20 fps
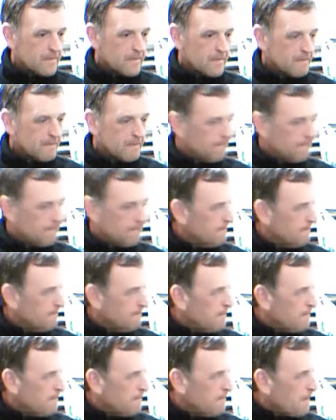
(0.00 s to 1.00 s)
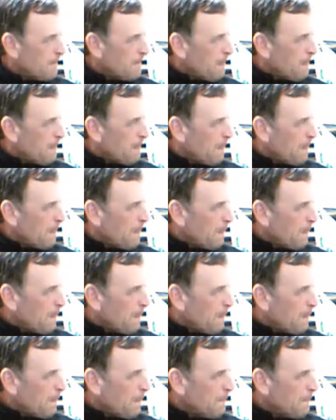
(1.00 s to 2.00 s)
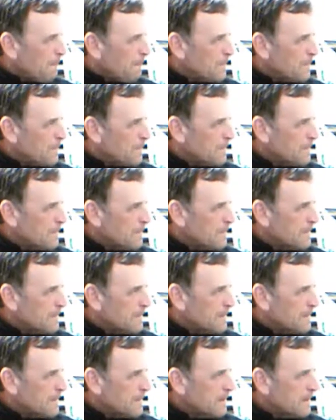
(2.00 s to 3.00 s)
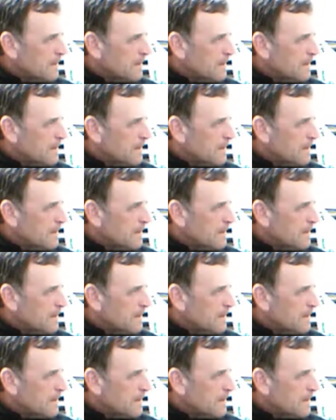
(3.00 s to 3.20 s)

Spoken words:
This person isn't speaking.